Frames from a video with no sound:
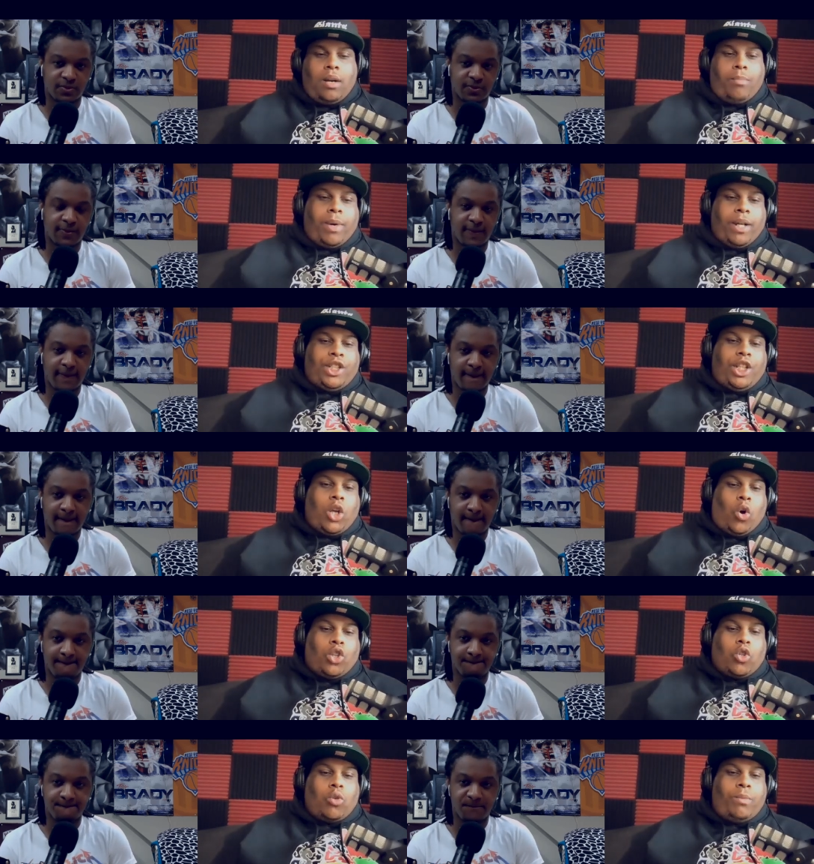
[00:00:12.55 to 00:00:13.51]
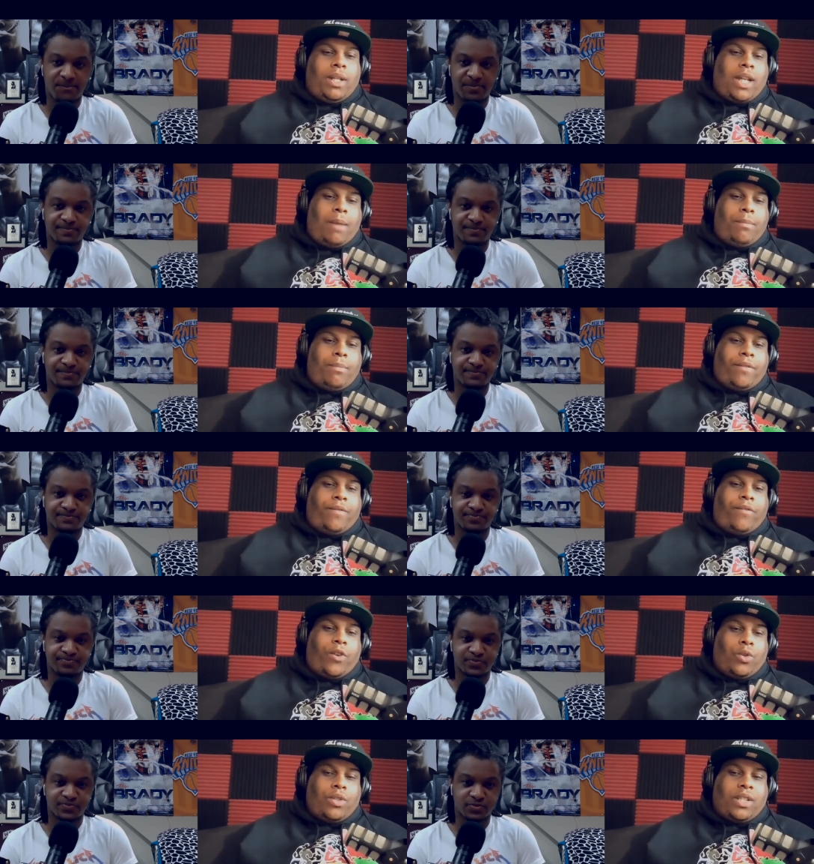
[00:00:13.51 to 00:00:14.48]
Speaker 1: but she also became the
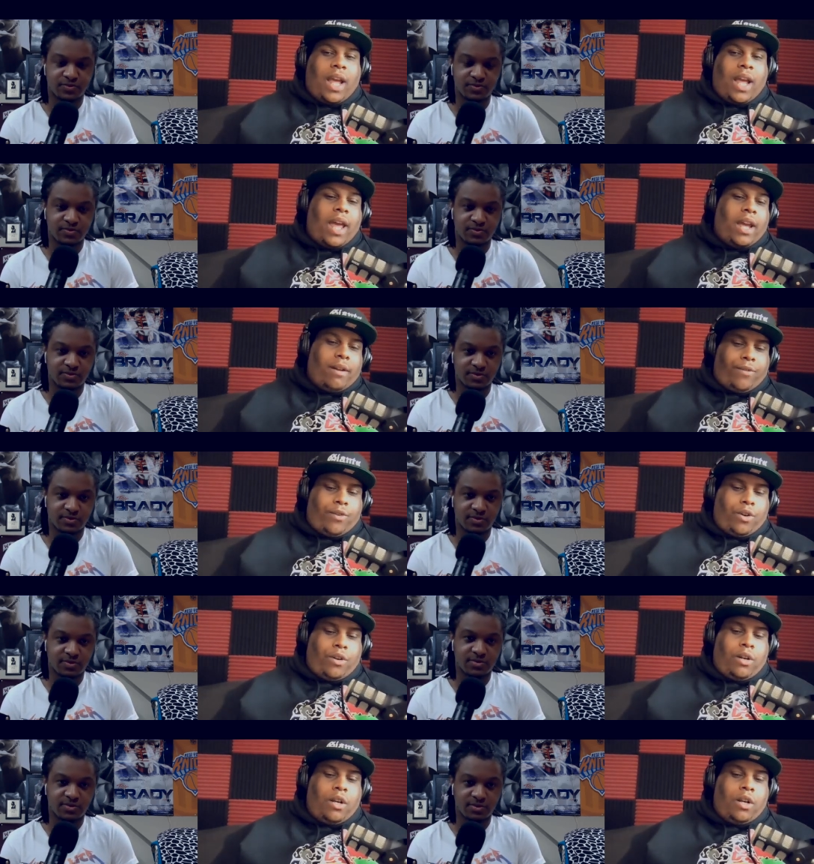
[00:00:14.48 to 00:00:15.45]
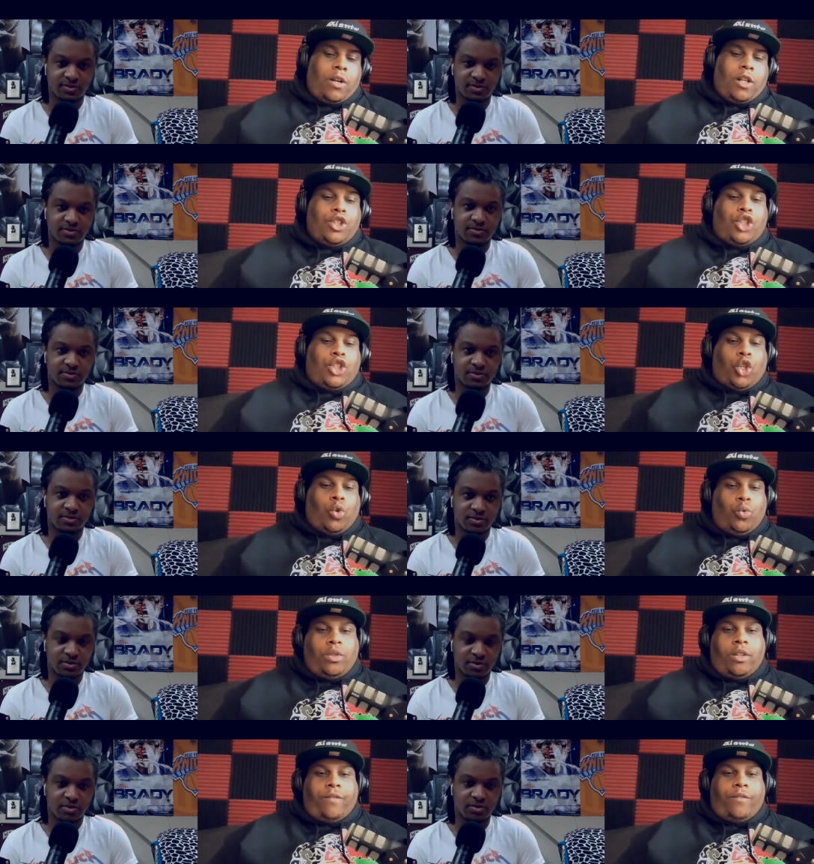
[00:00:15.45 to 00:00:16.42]
first ever
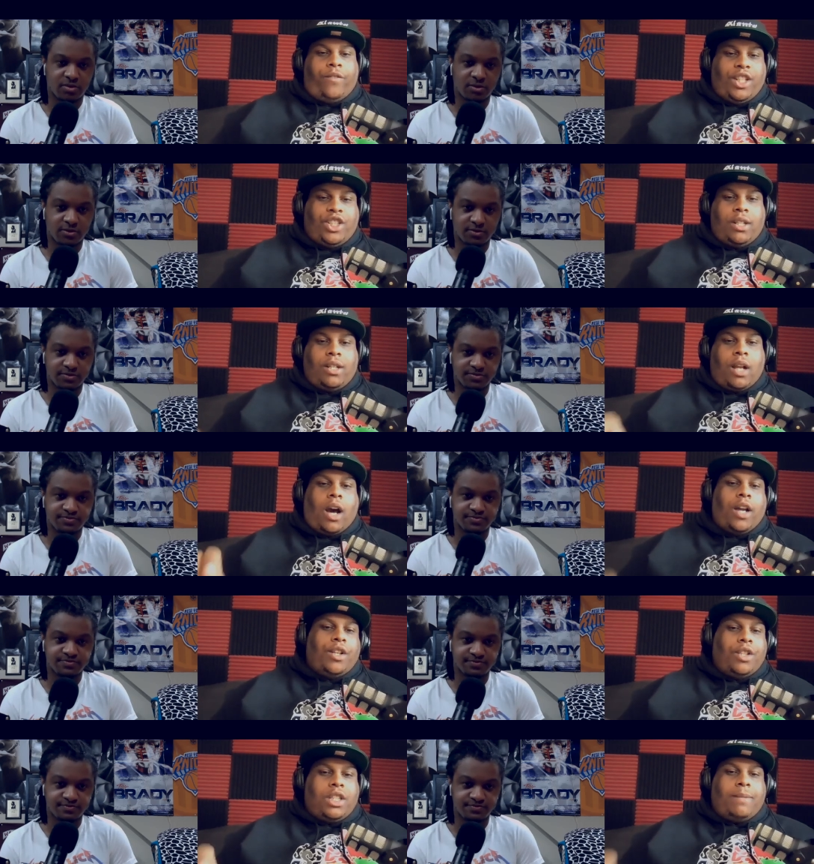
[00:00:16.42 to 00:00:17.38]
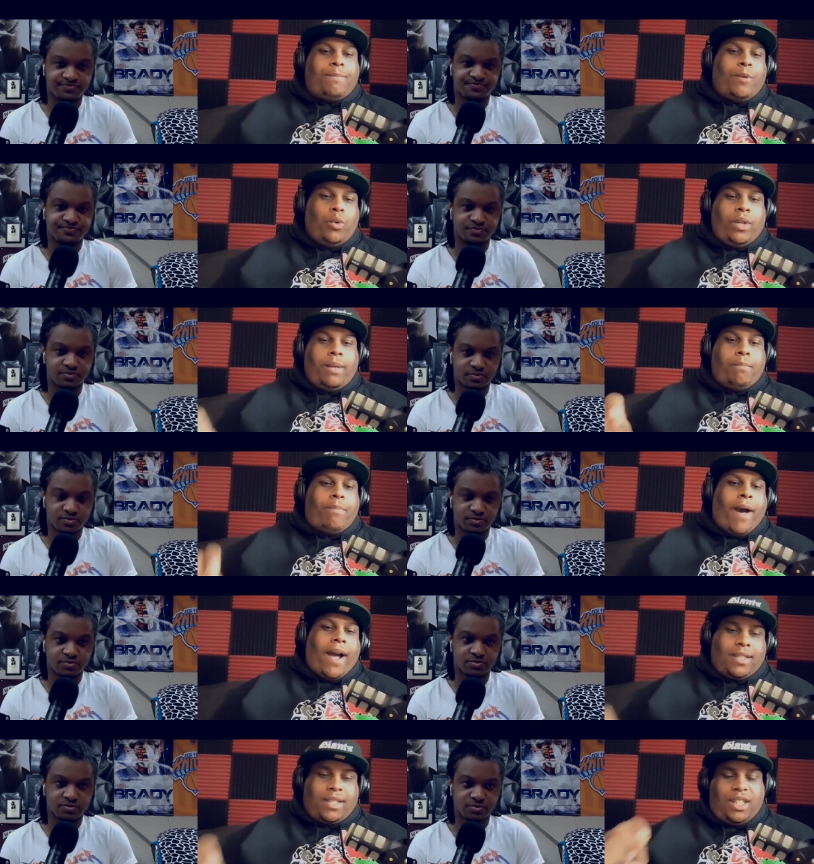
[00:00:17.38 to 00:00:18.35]
two division undisputed
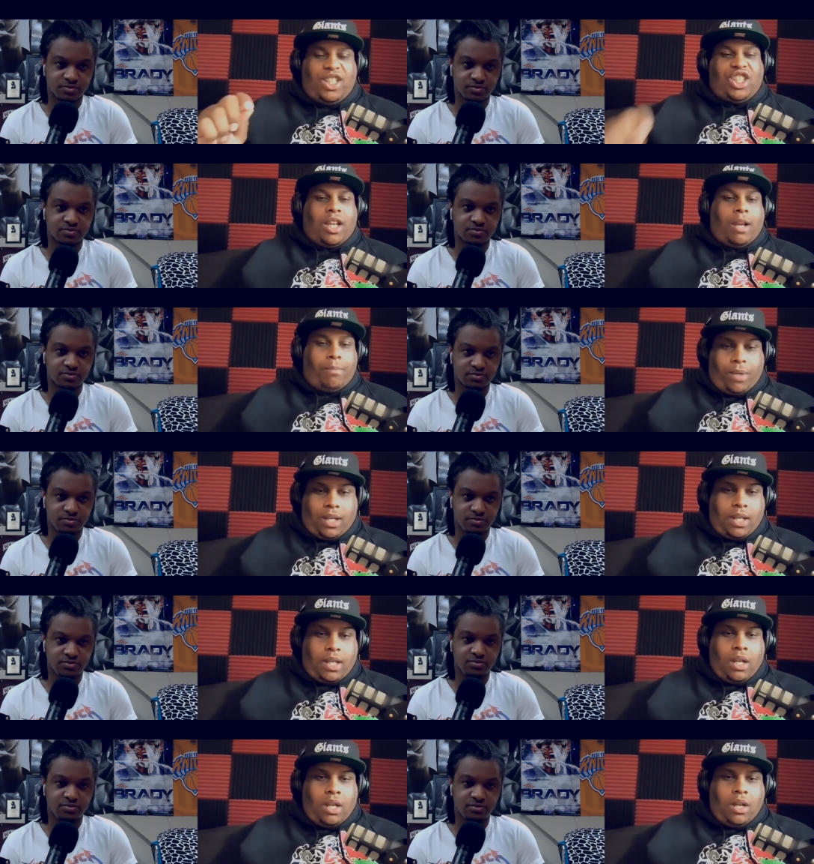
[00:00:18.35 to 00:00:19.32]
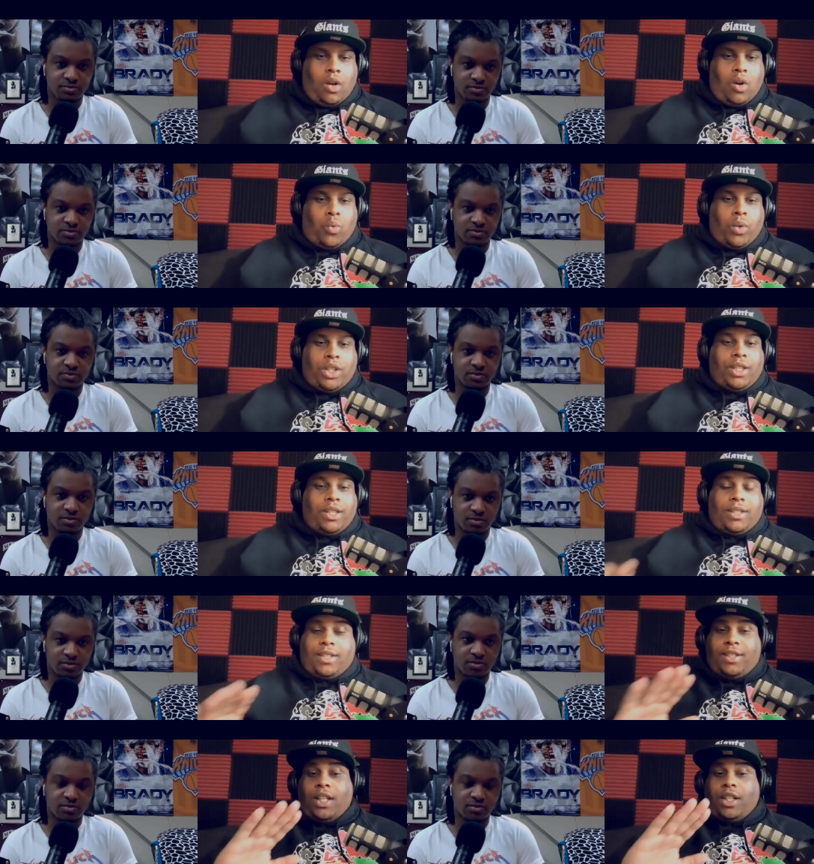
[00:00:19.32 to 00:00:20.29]
boxing champion, which
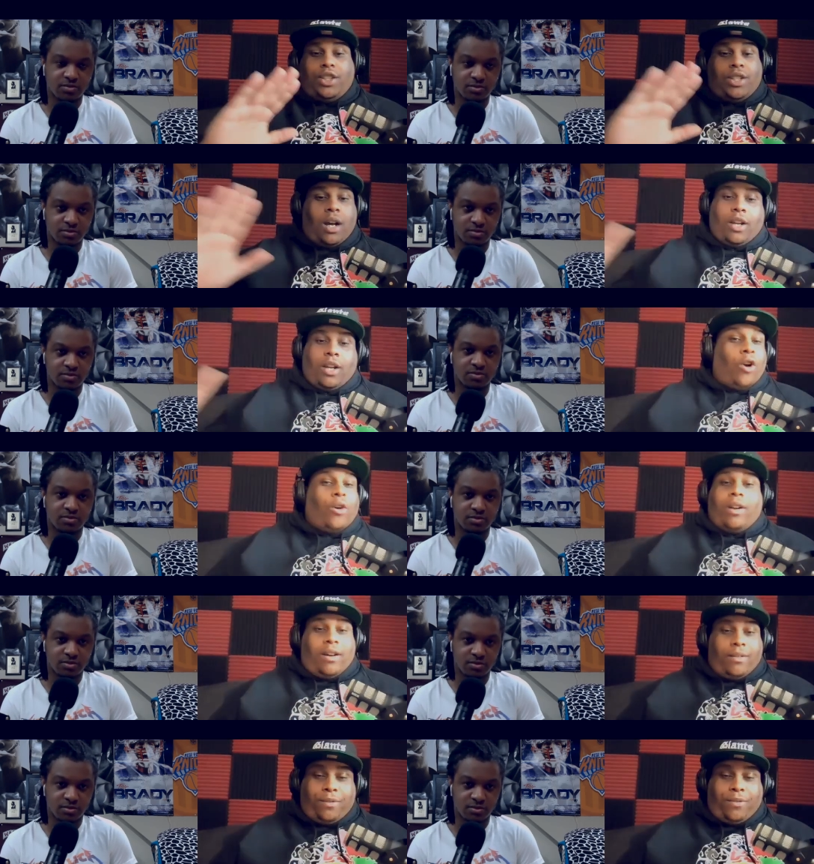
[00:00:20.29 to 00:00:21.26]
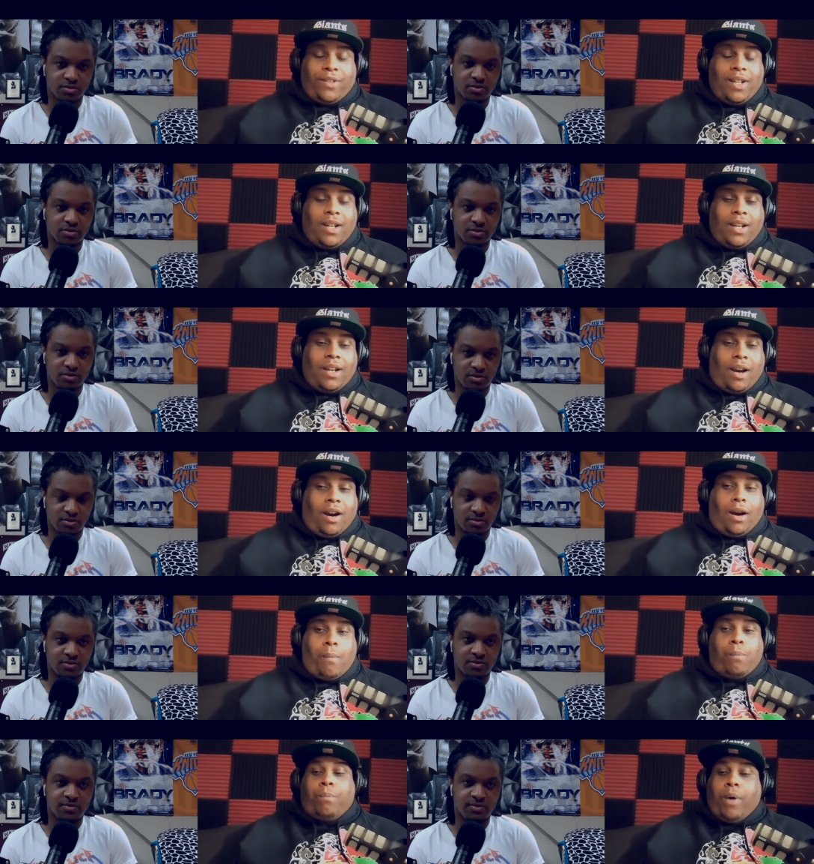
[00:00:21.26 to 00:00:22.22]
is unheard of.
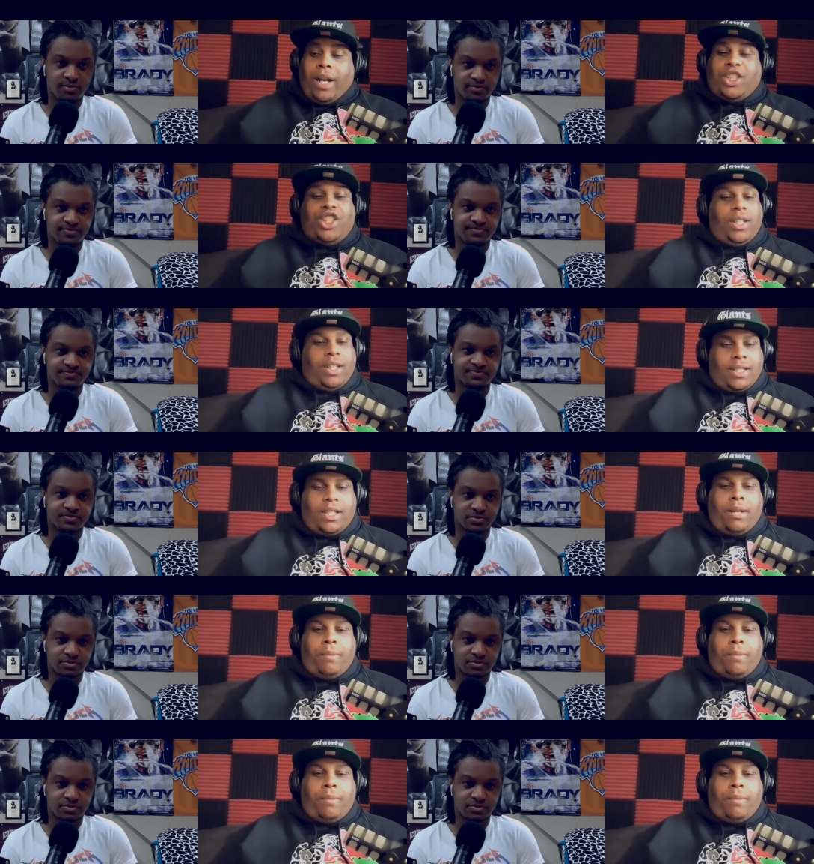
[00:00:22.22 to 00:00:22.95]
Um, but she is the